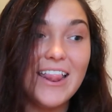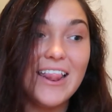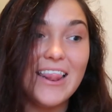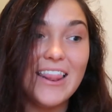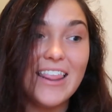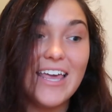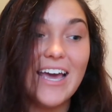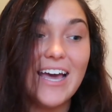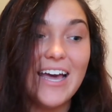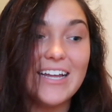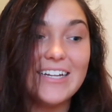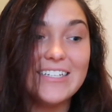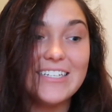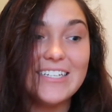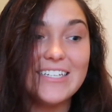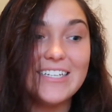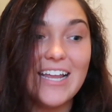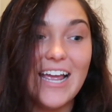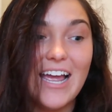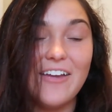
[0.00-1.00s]

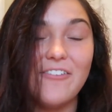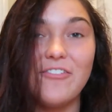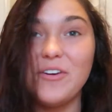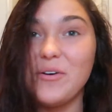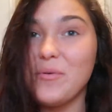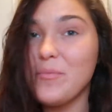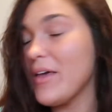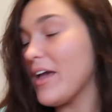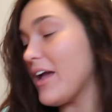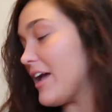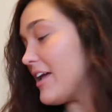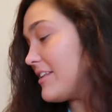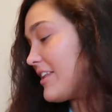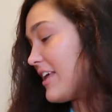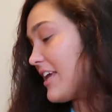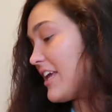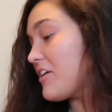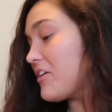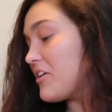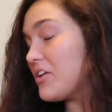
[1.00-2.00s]
that I filmed that
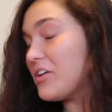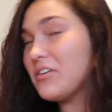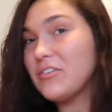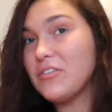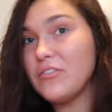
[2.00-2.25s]
like